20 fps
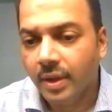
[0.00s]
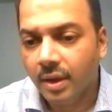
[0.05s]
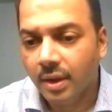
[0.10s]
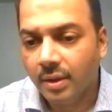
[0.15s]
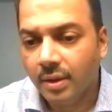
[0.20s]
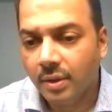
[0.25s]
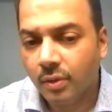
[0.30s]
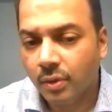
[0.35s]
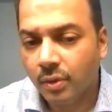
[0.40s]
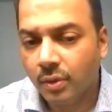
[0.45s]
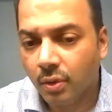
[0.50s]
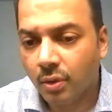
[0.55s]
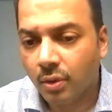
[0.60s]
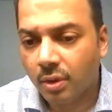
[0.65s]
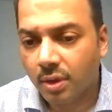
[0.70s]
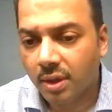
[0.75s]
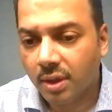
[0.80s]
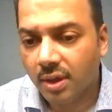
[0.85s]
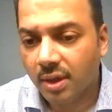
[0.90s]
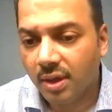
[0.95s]
and on the
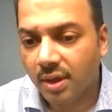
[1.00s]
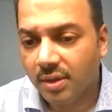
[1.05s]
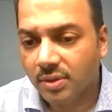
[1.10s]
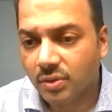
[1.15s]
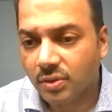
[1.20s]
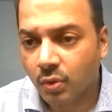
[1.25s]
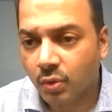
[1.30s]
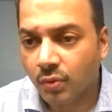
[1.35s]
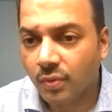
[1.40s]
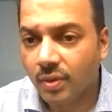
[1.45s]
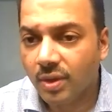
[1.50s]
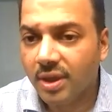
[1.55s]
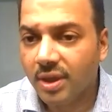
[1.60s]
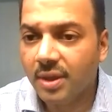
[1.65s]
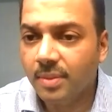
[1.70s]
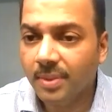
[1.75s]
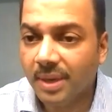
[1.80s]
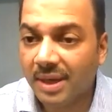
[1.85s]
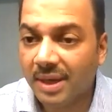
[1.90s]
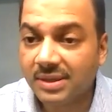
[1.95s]
contrary, India's growth will
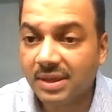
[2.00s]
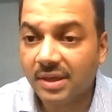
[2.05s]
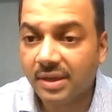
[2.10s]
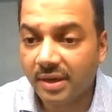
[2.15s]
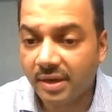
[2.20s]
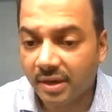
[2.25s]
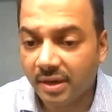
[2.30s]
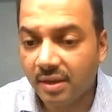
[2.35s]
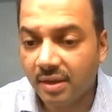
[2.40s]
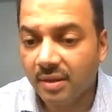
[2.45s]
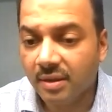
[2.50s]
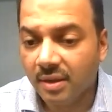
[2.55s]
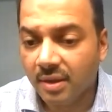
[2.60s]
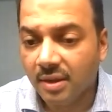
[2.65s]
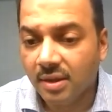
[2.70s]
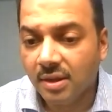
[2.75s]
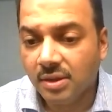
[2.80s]
keep accelerating.